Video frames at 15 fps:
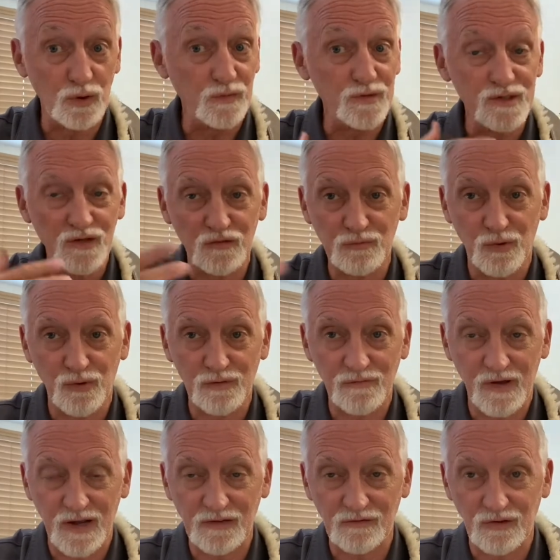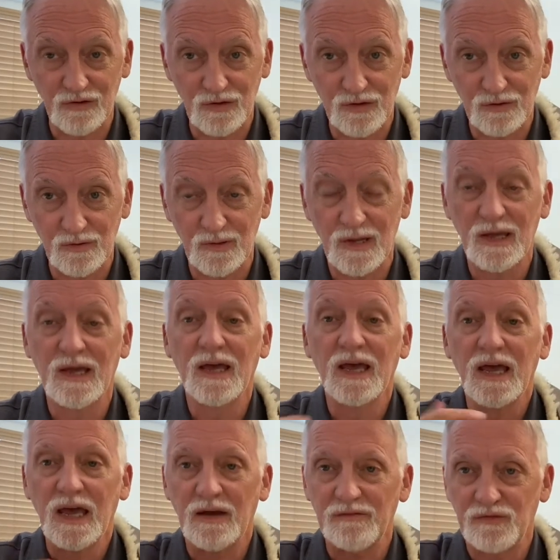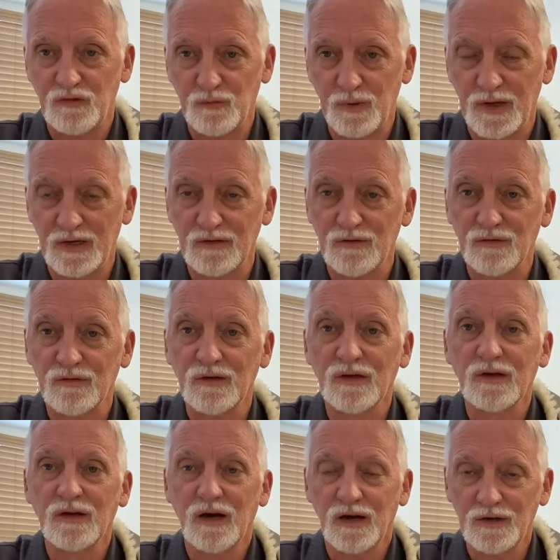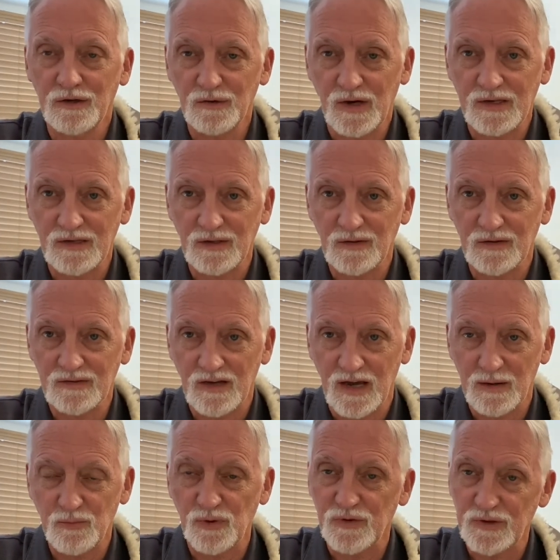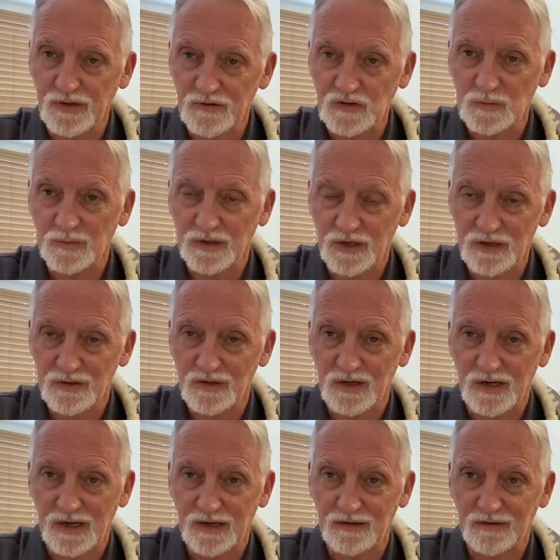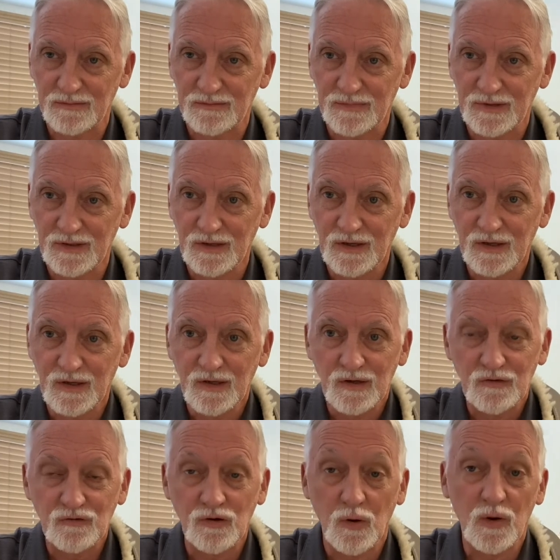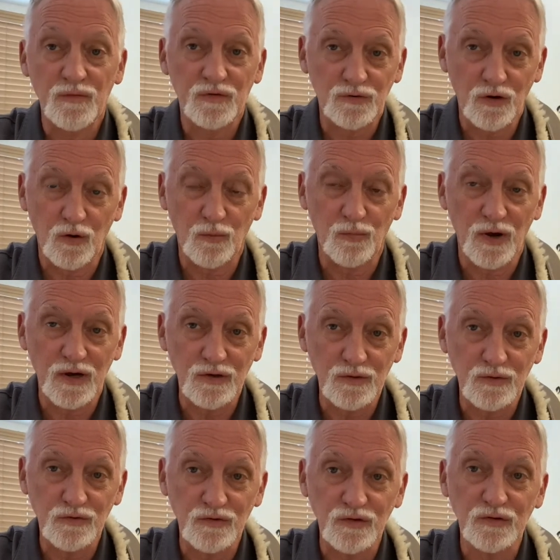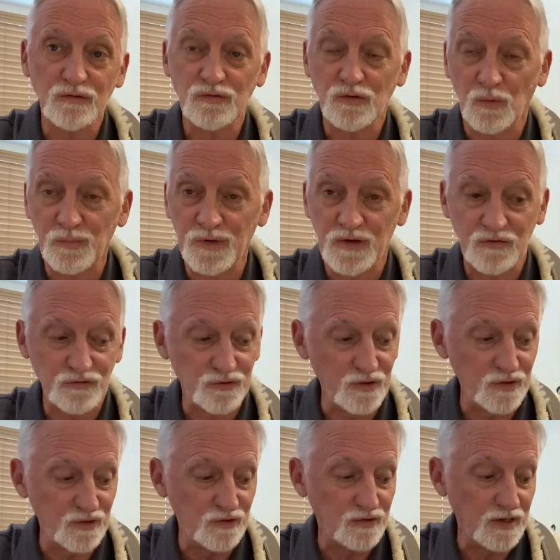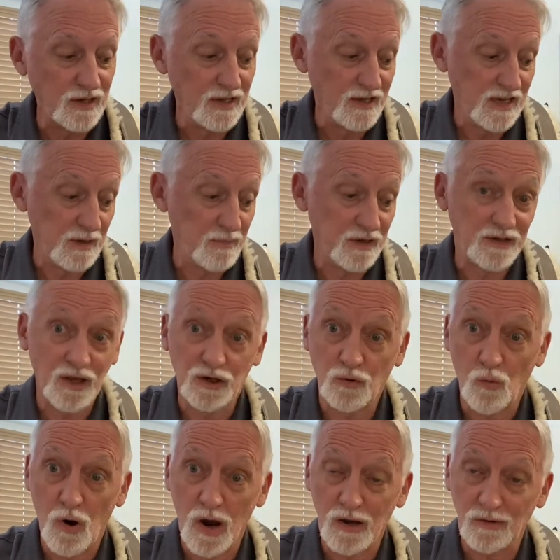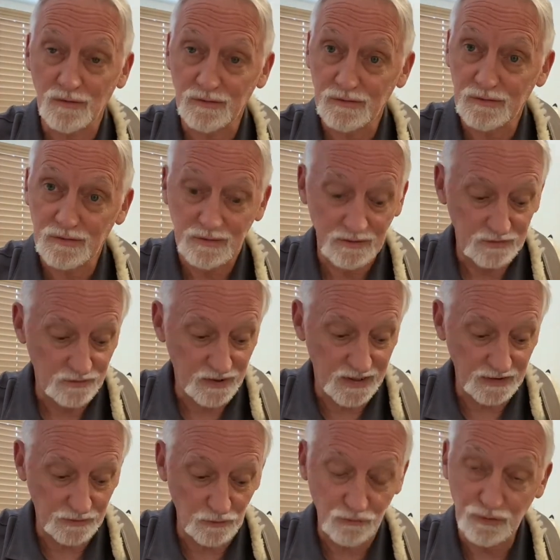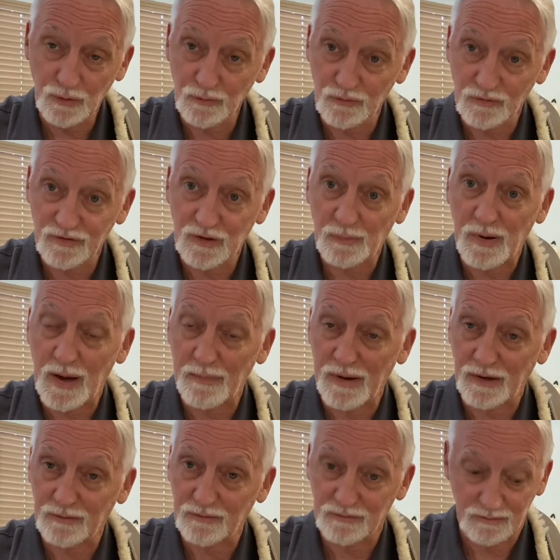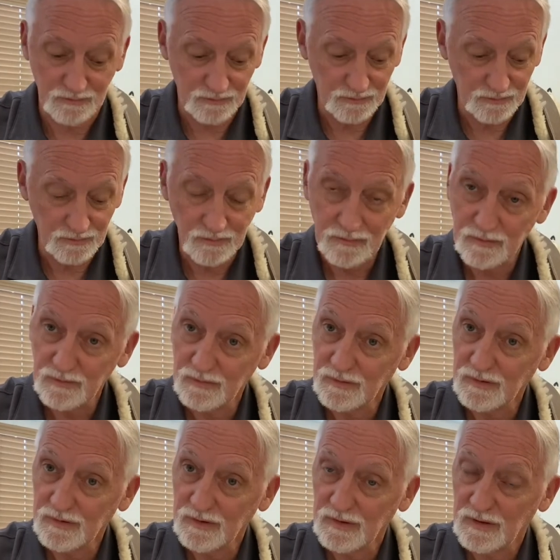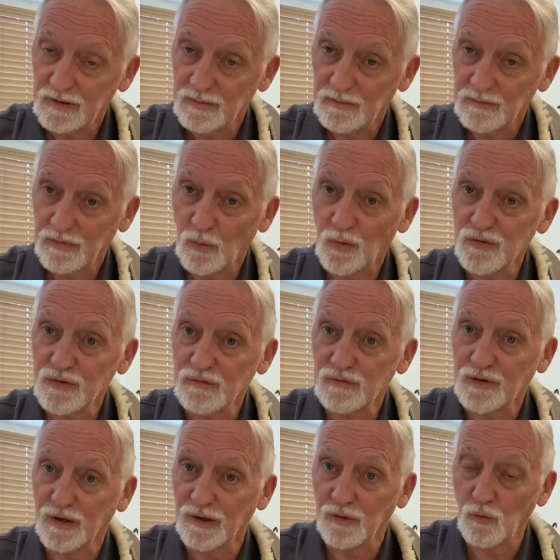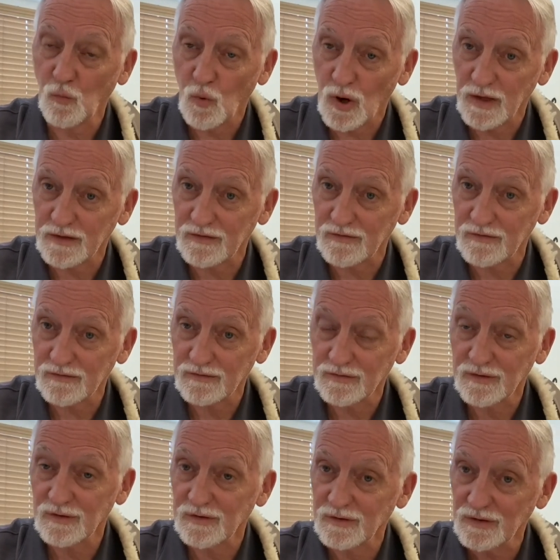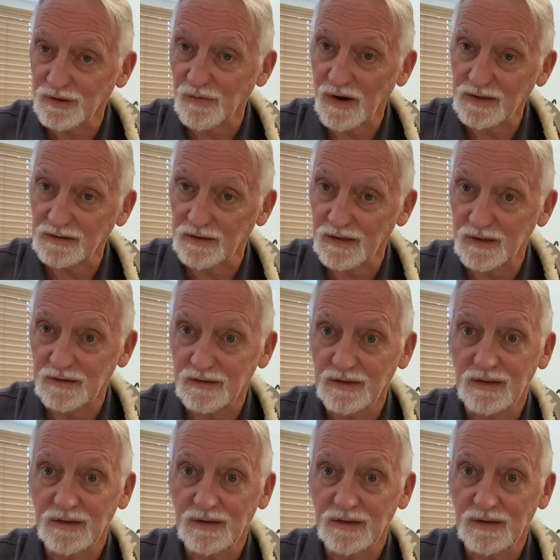even just more advanced than you, have spent a great deal of time with the instrument in your hand. So if it's all brand new to you, don't be discouraged. It may take a while to get those notes to pop out. But once you've done it once correctly,